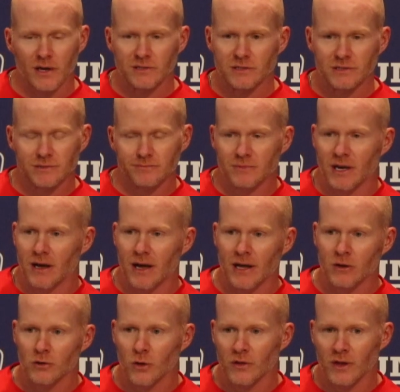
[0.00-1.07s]
I just
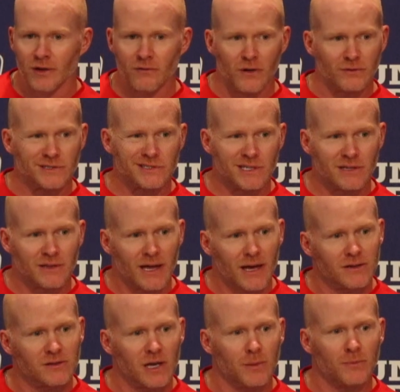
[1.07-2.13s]
I don't know that I've ever seen
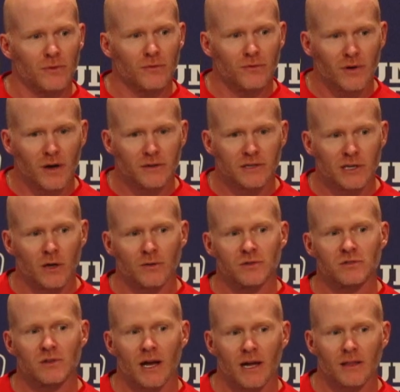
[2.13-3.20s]
that type of uh, deal on
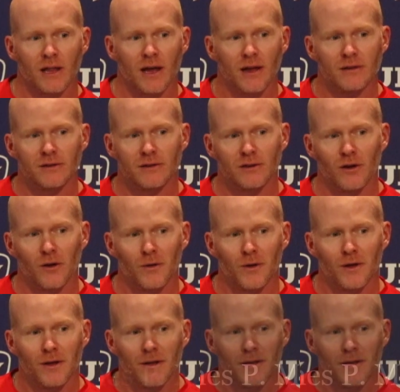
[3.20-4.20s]
the sideline. You know,